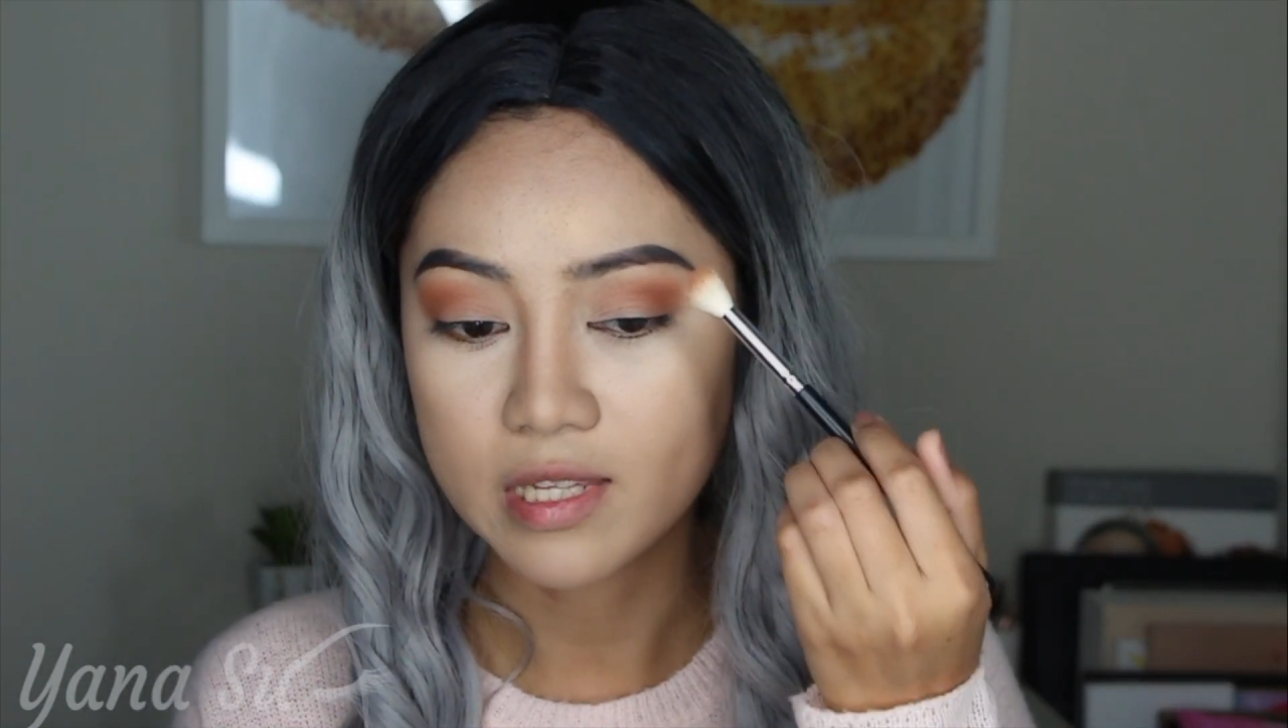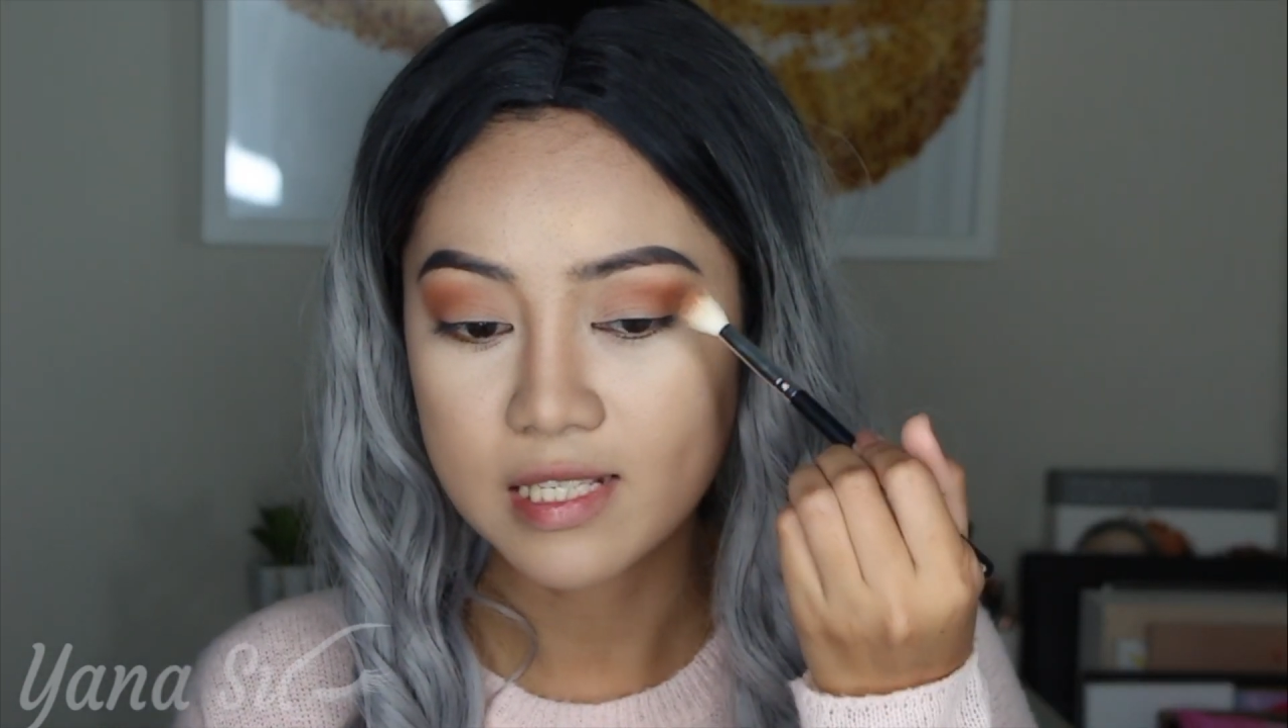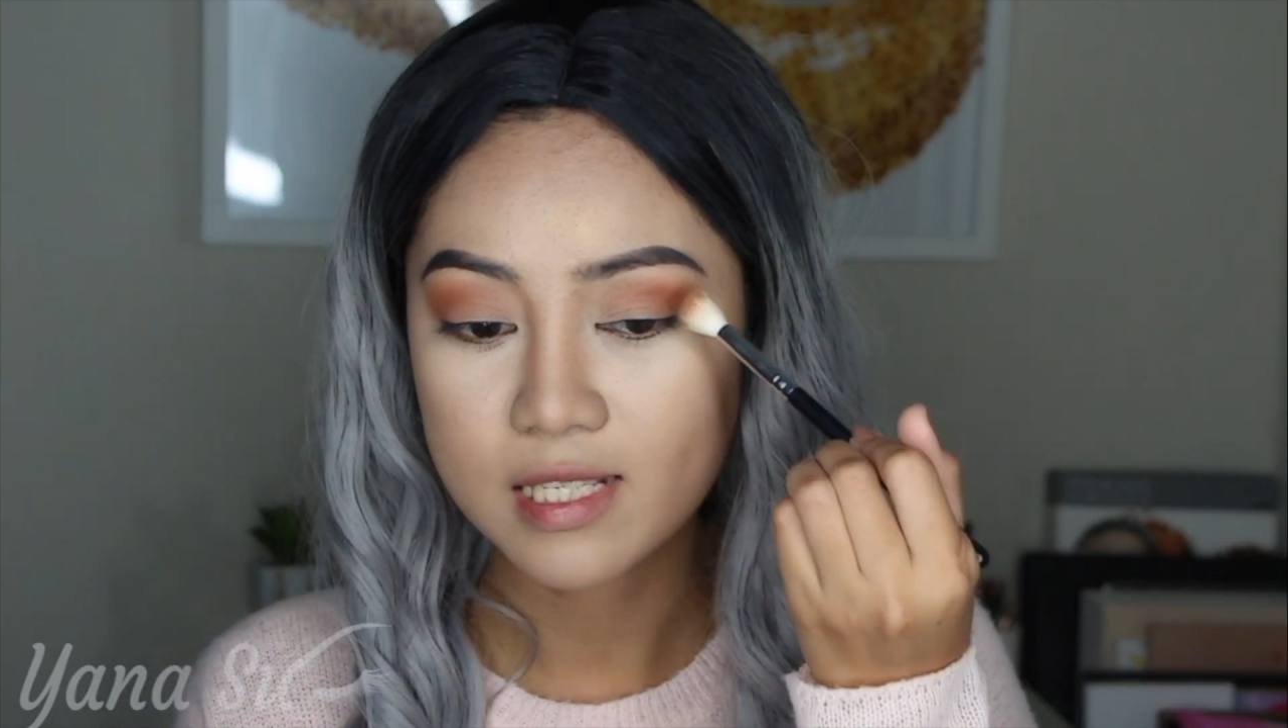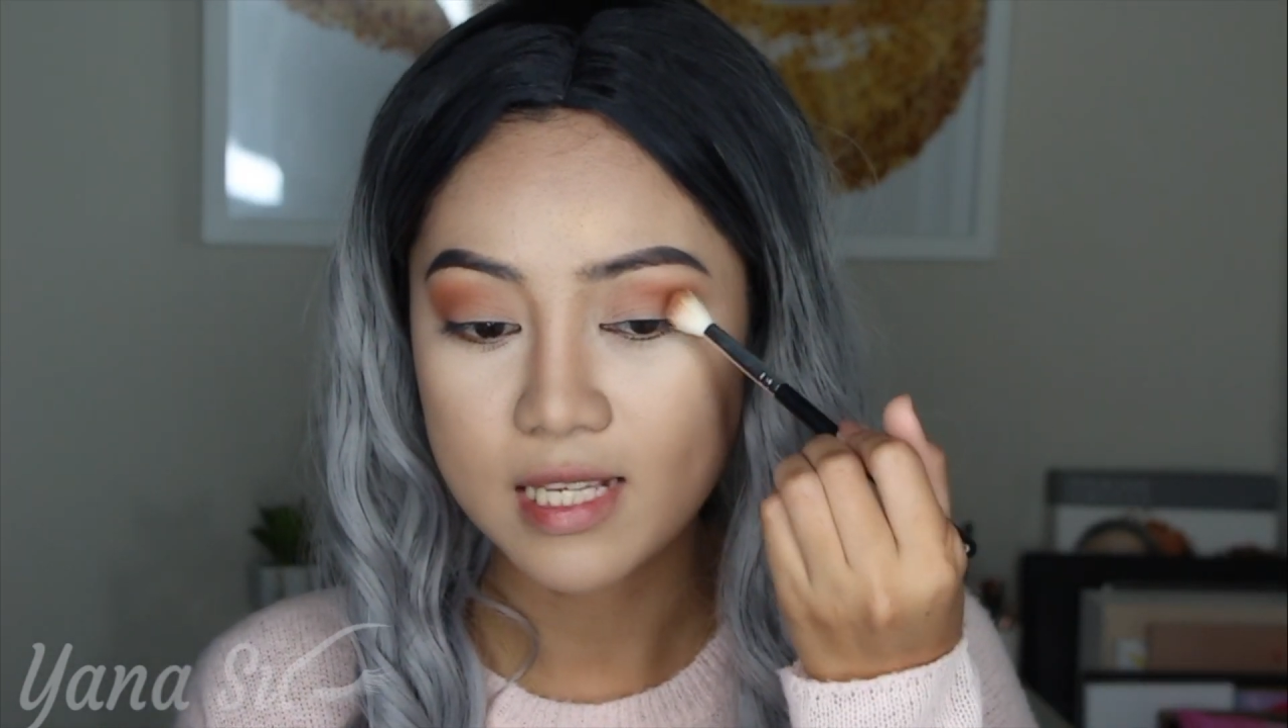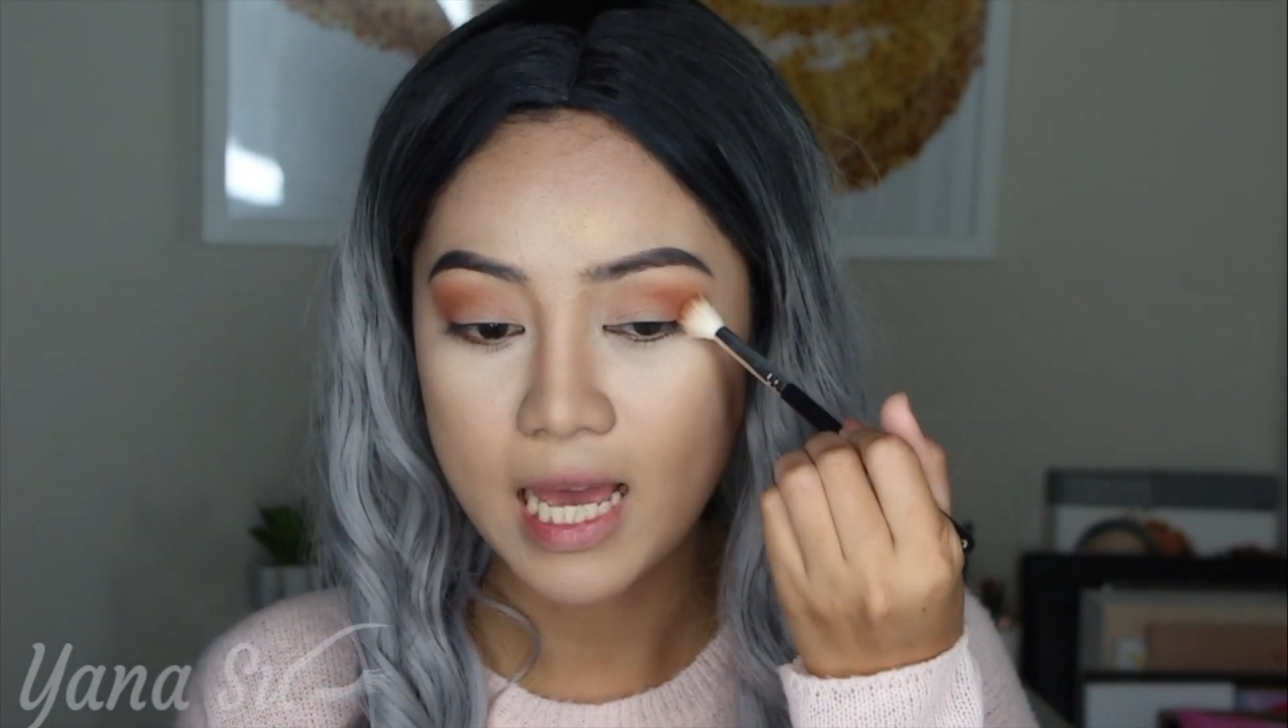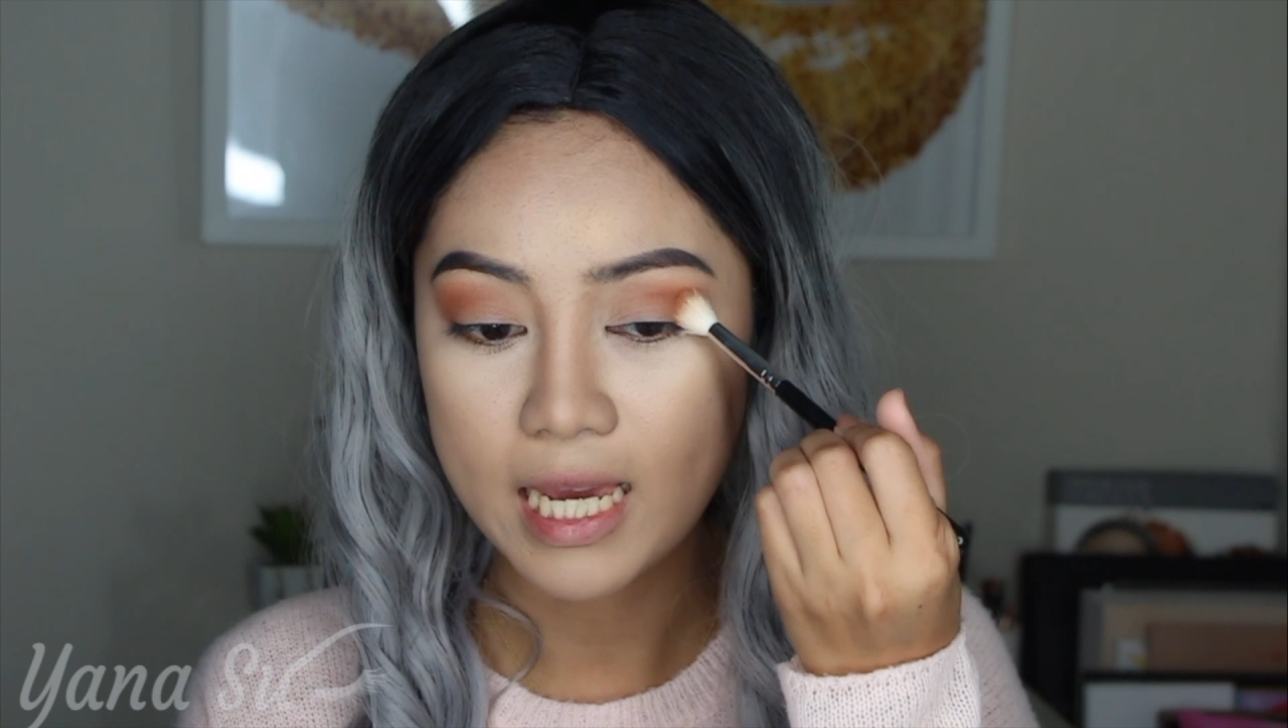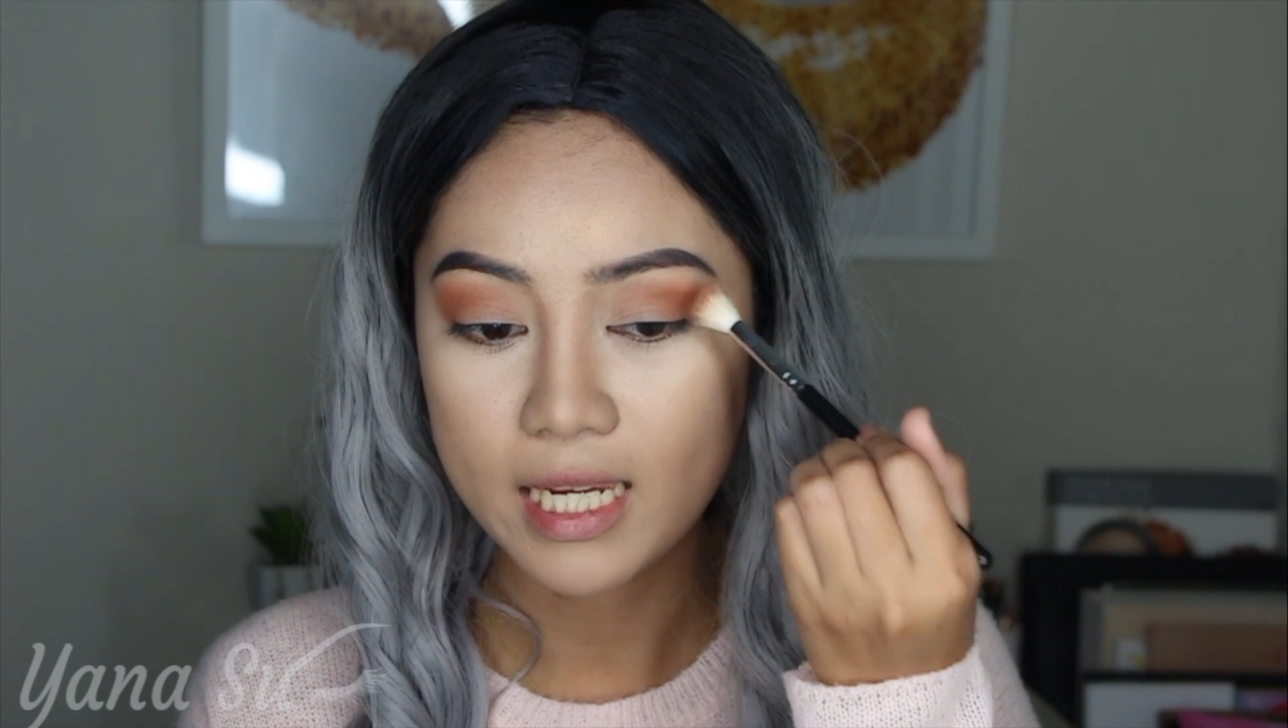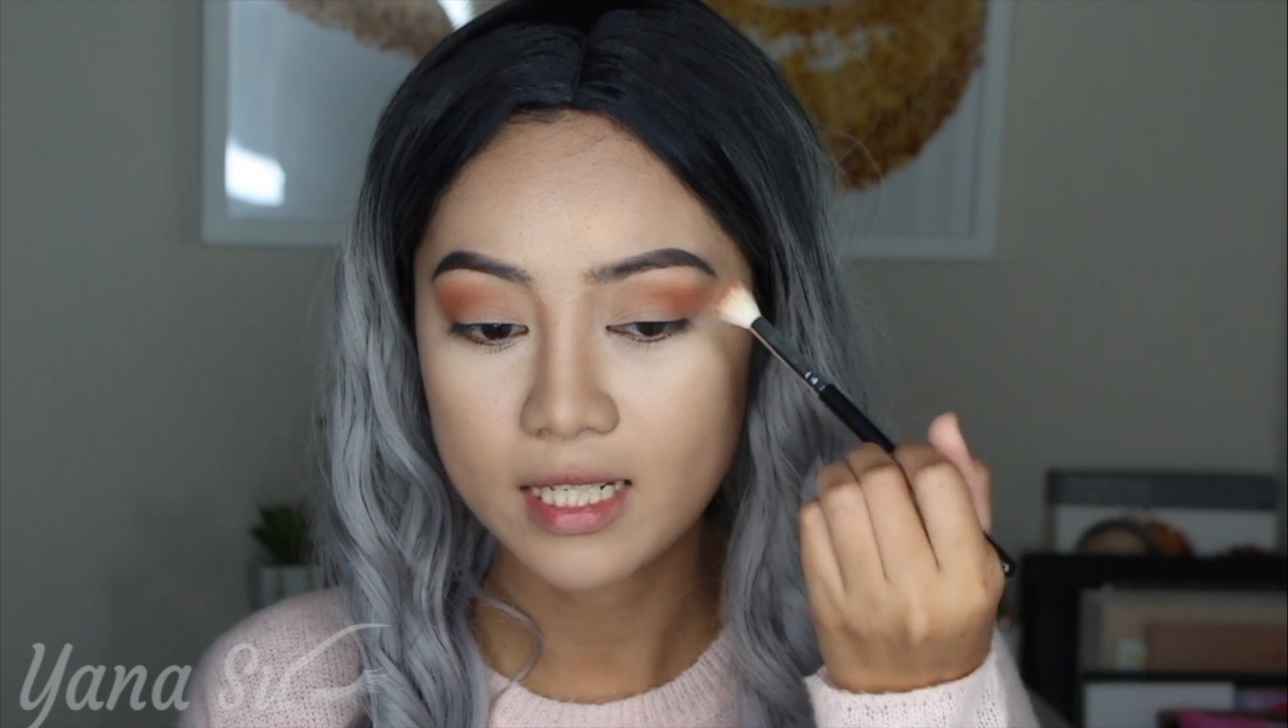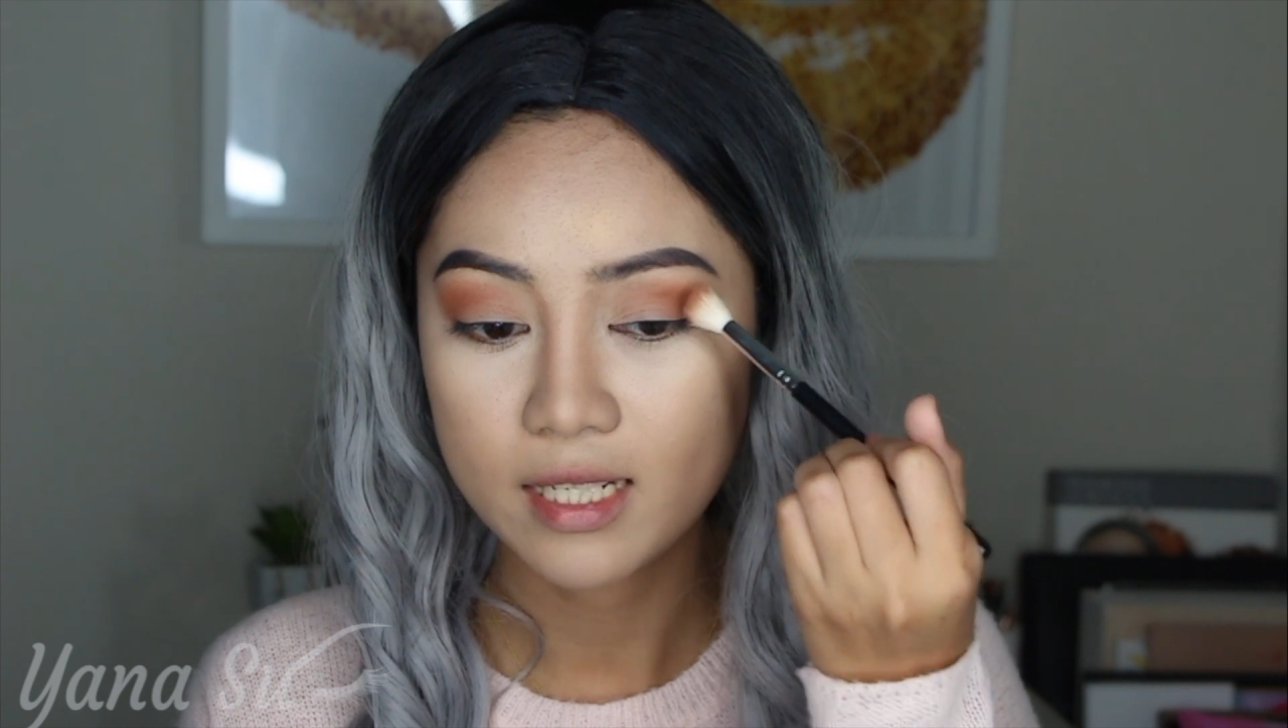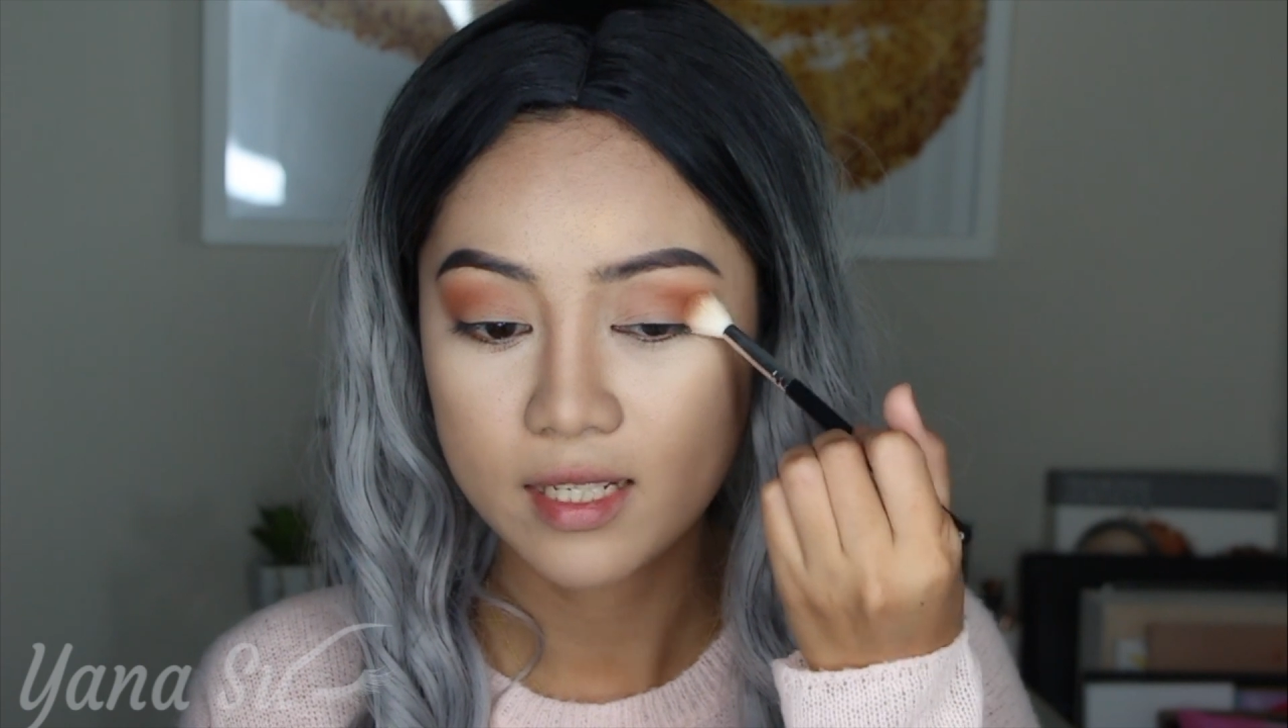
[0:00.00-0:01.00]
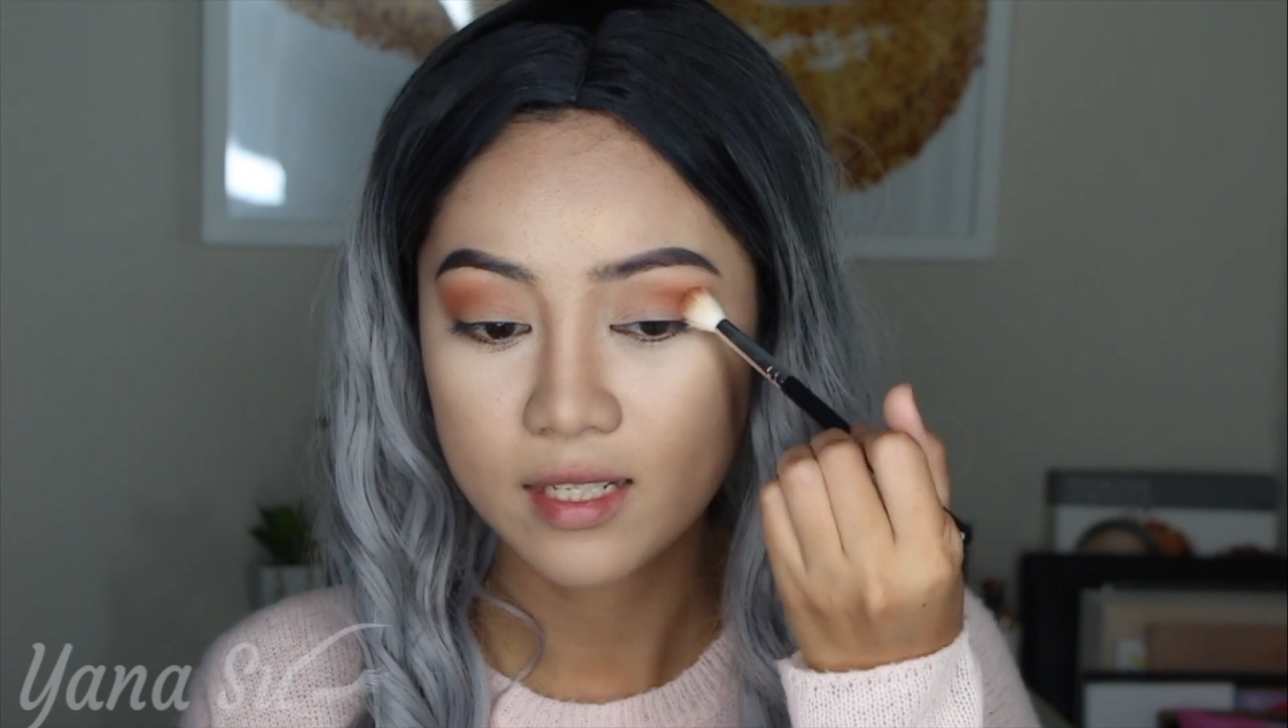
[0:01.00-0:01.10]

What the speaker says: this side,